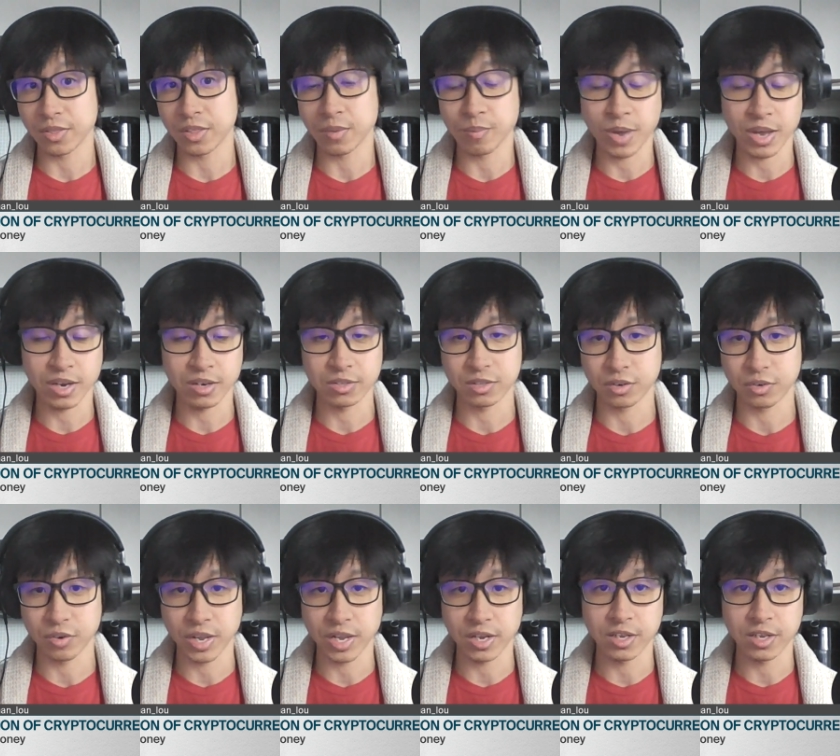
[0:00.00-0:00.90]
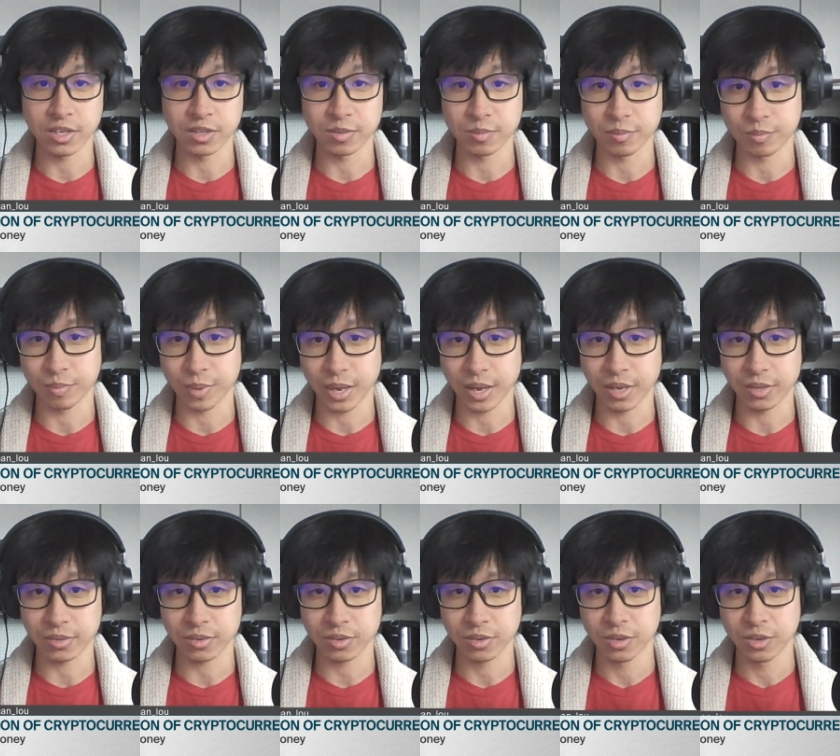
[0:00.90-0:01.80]
in the Mediterranean.
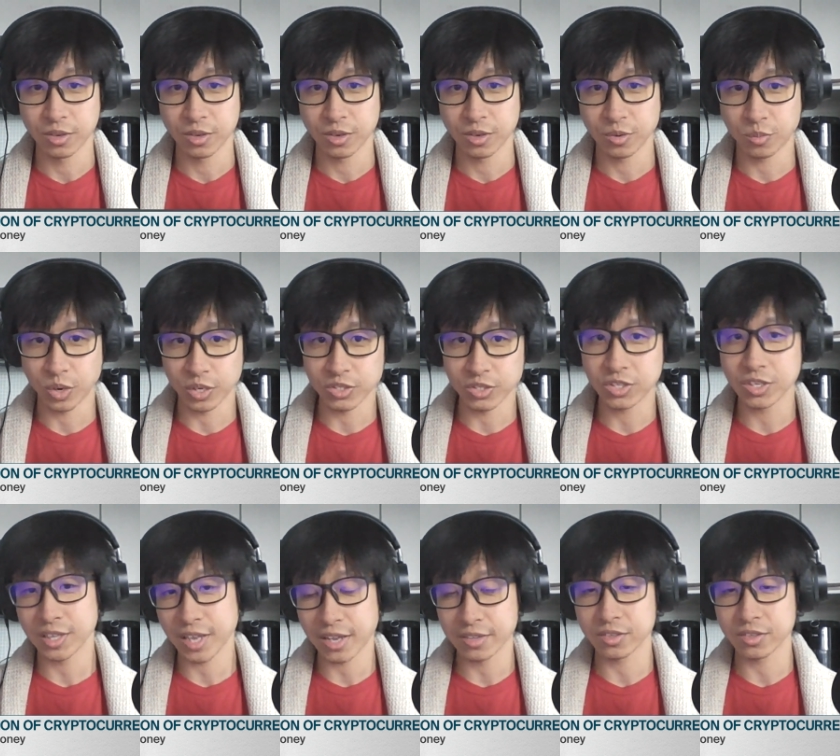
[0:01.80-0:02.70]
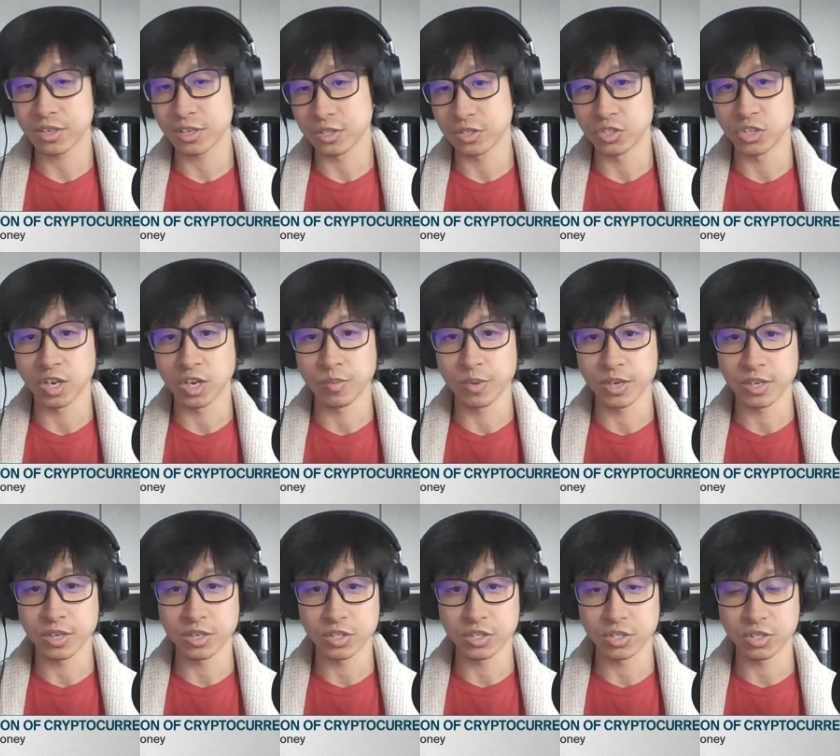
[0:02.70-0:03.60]
But when she landed in
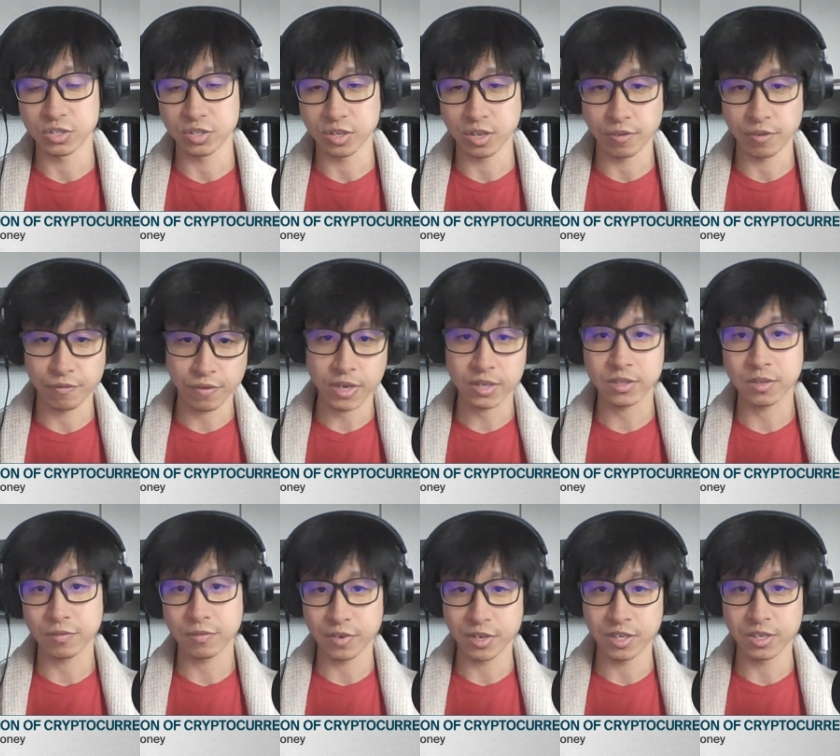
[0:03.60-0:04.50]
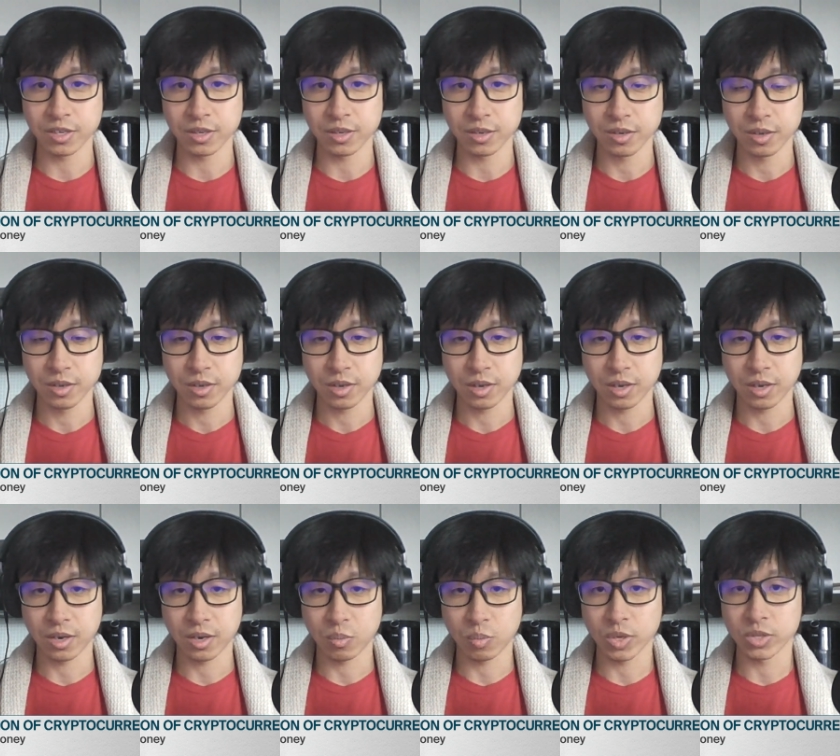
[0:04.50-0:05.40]
Germany, she effectively
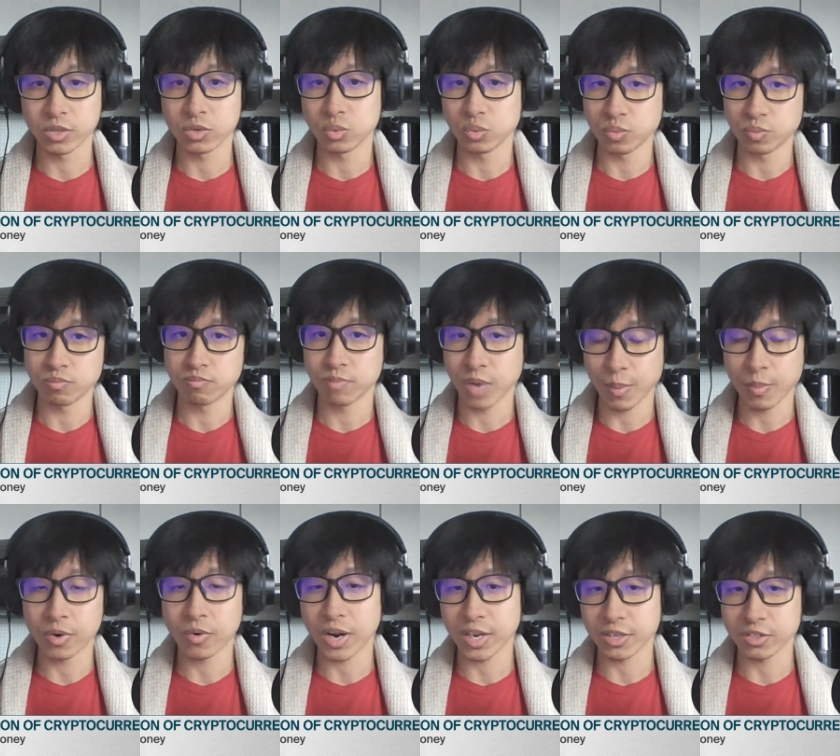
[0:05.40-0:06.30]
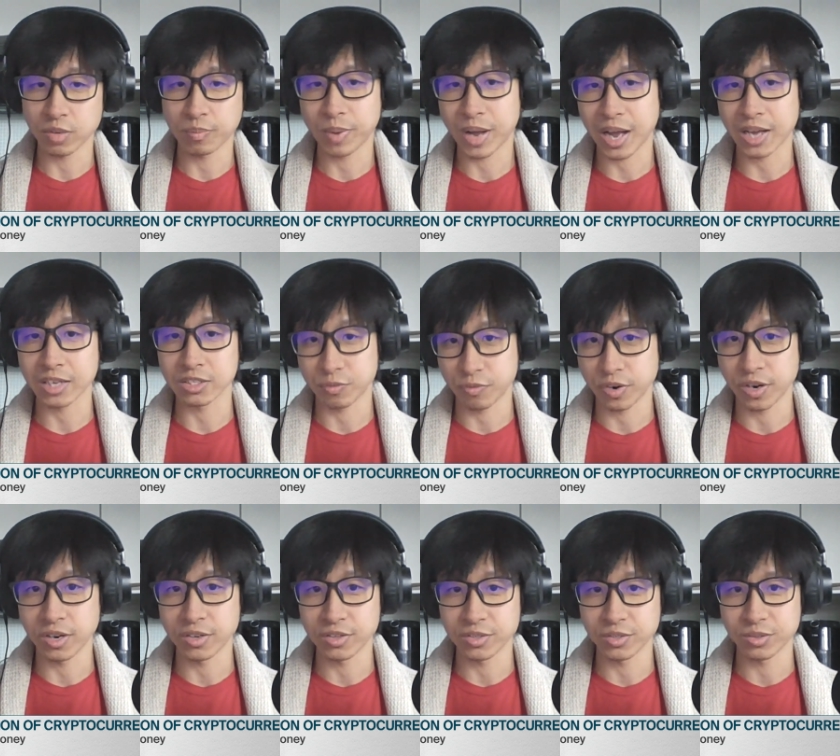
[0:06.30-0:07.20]
uh, when you memorize your
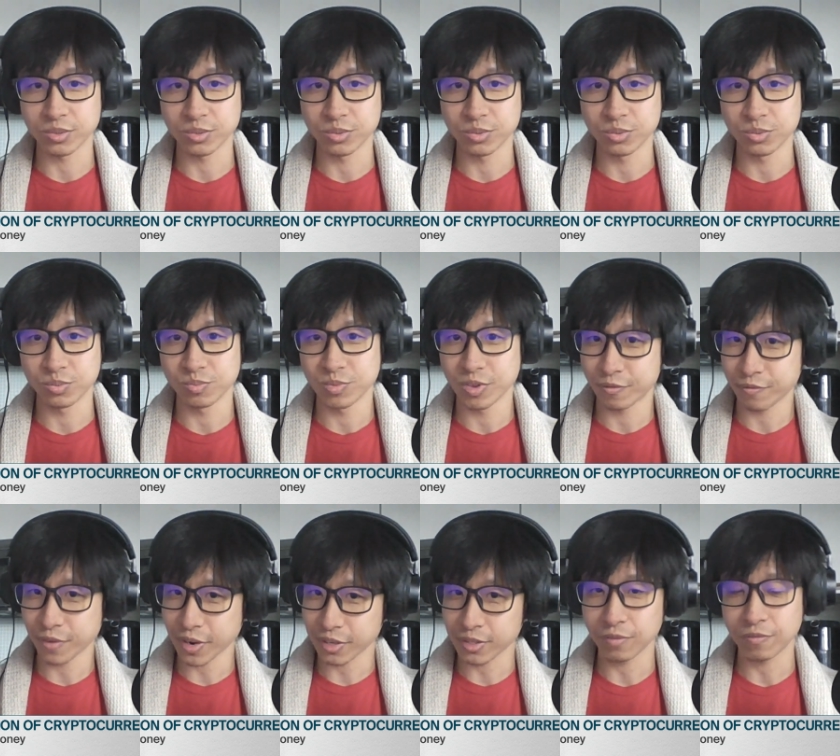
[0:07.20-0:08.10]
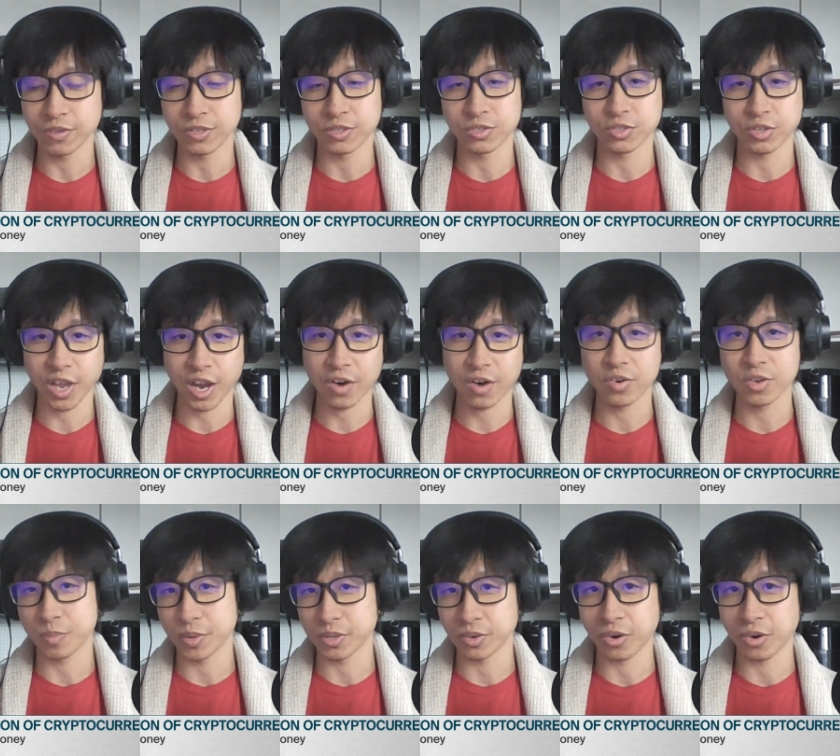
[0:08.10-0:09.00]
passphrase, you effectively just carry
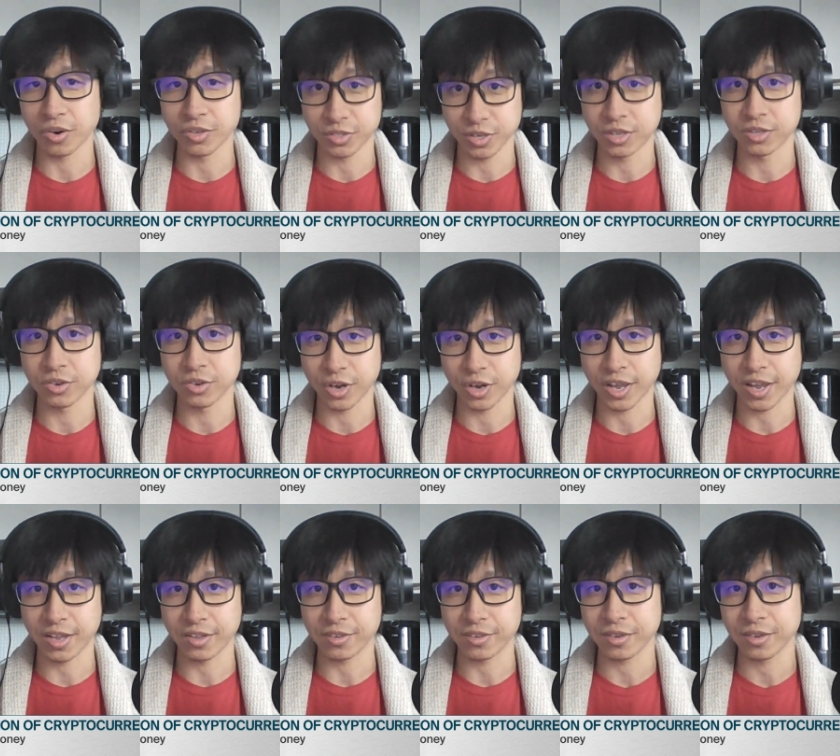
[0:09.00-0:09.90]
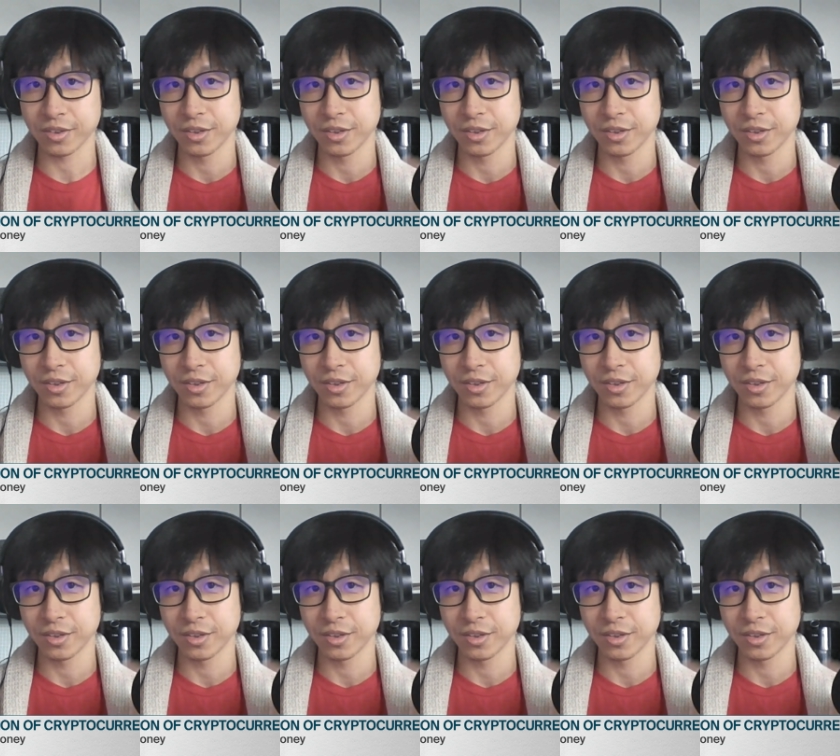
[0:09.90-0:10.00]
bitcoins in your head.